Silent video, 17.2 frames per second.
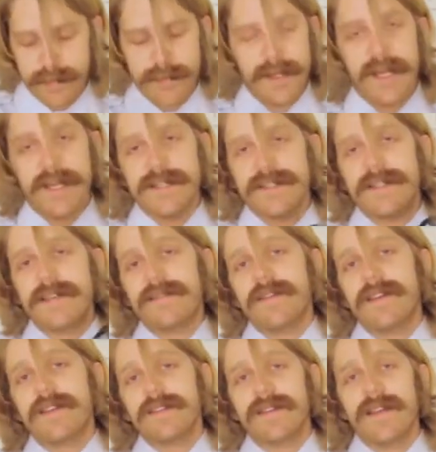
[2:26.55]
nice
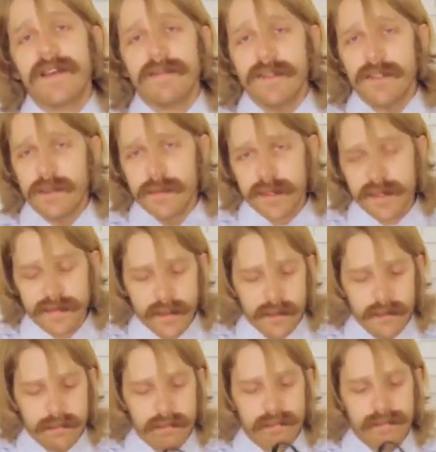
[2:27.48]
TVs, I have a tube
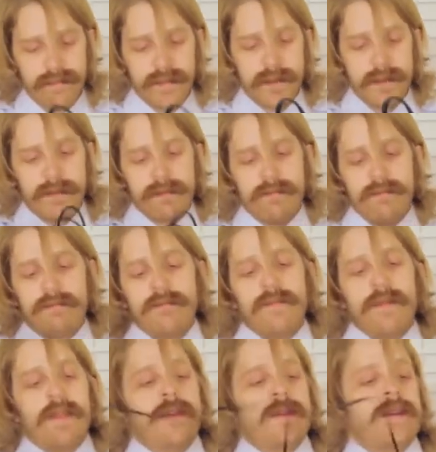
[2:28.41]
TV.
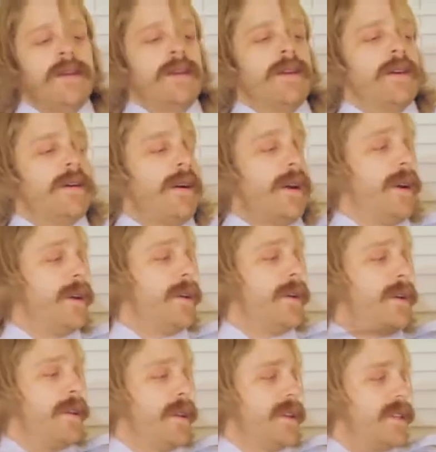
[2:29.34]
Alright,
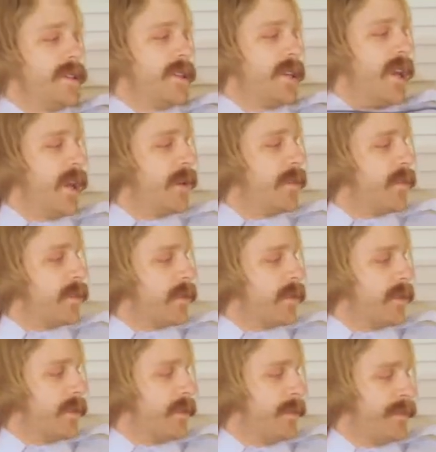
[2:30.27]
and this
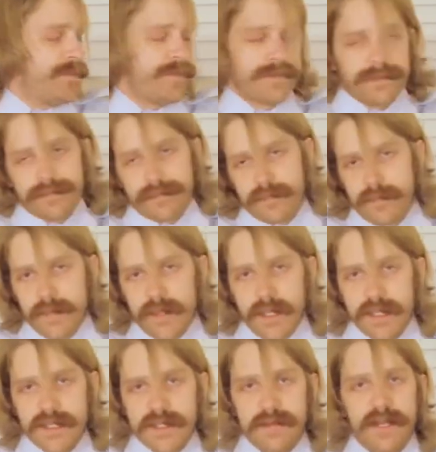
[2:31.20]
cable
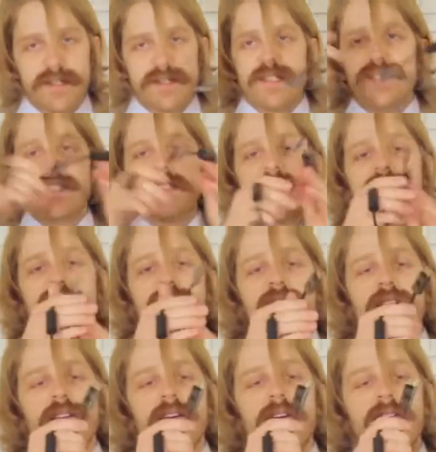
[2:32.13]
is about 6
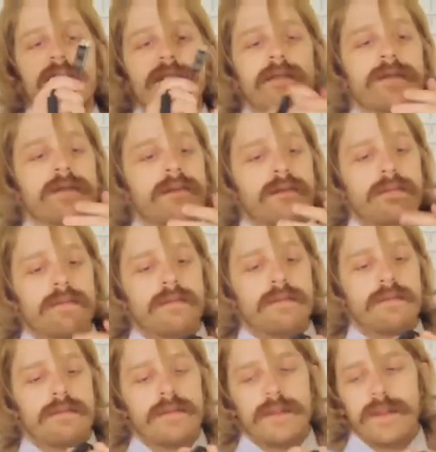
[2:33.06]
feet long,
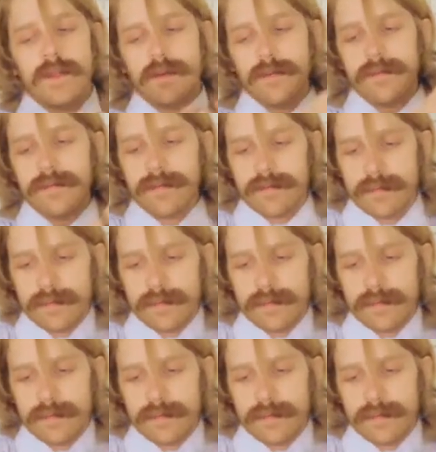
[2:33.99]
so